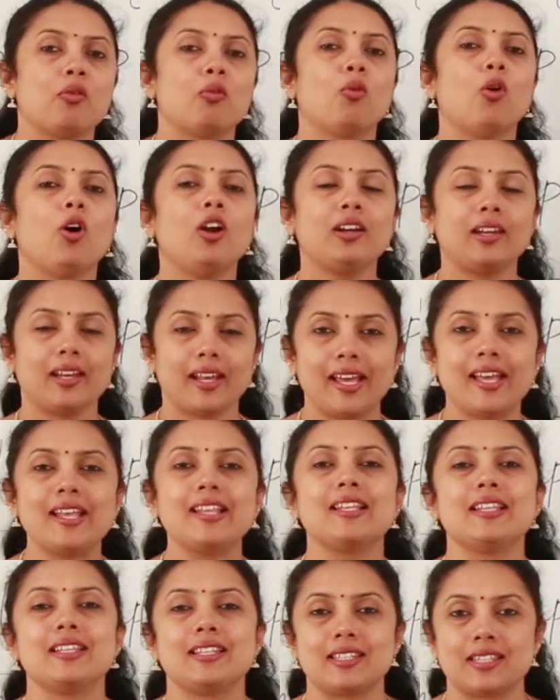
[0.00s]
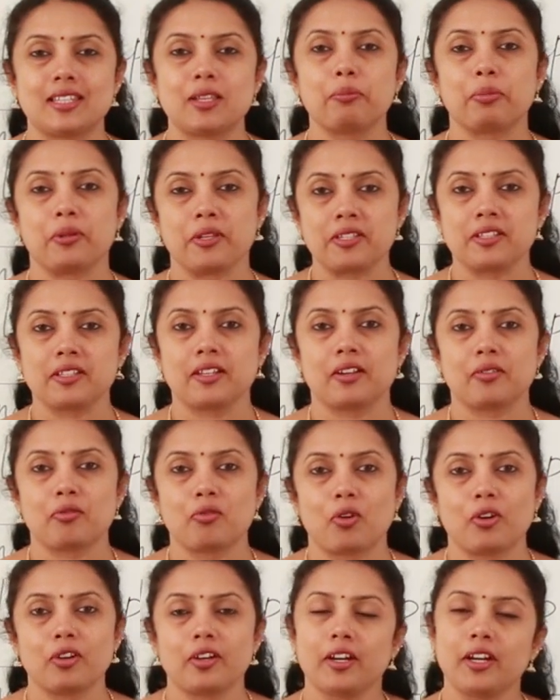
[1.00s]
What else the prisoner
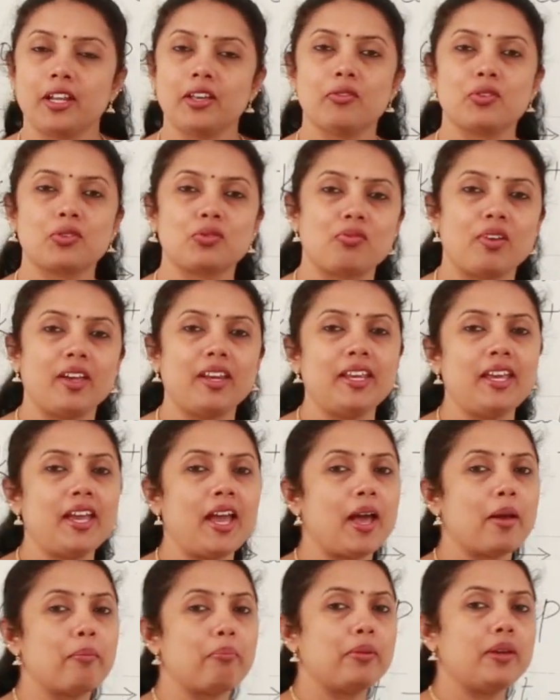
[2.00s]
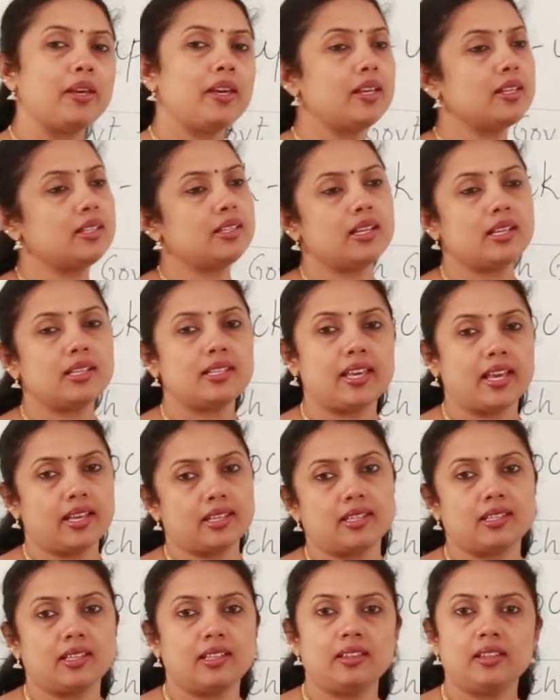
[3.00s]
wanted? He was very happy. He says,
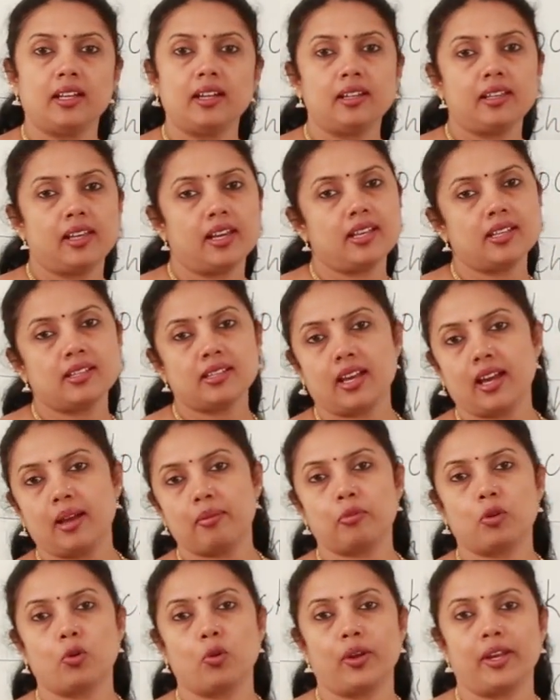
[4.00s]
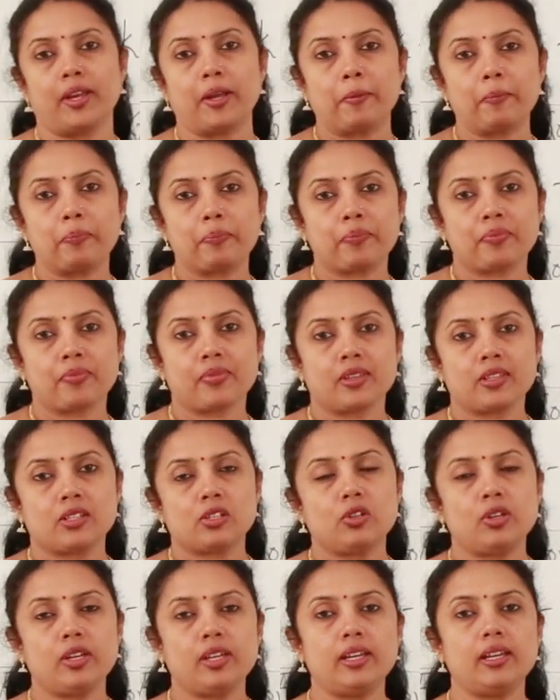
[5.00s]
yes, in that case, I am going.
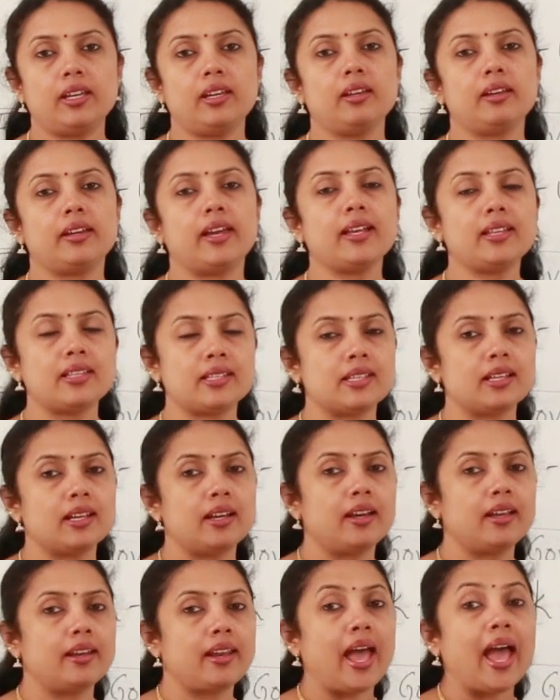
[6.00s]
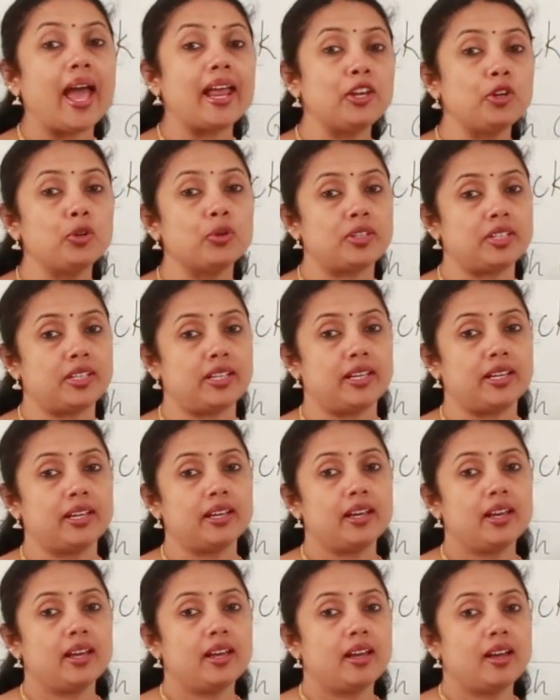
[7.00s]
So he gets an annuity
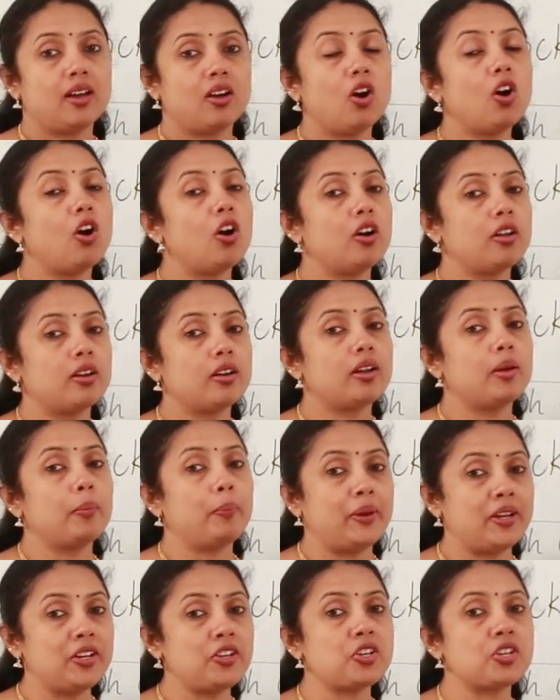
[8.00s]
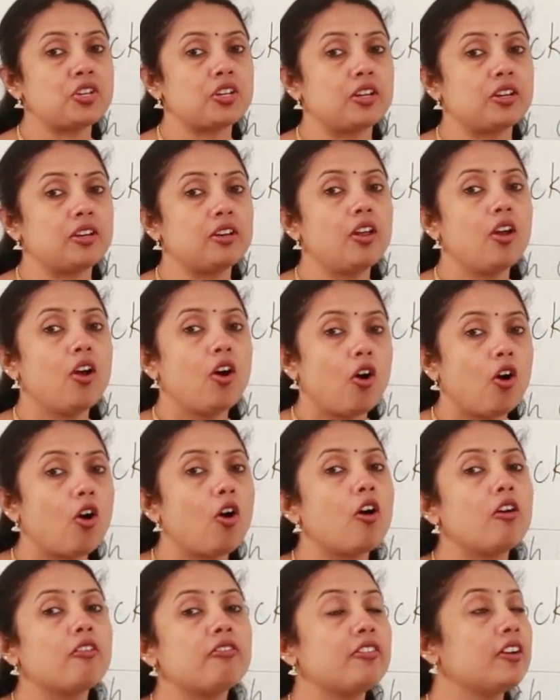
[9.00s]
or a pension
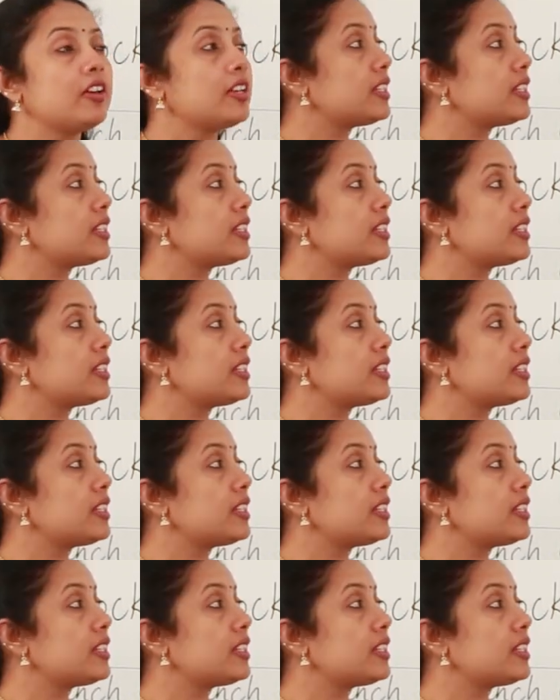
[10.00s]
of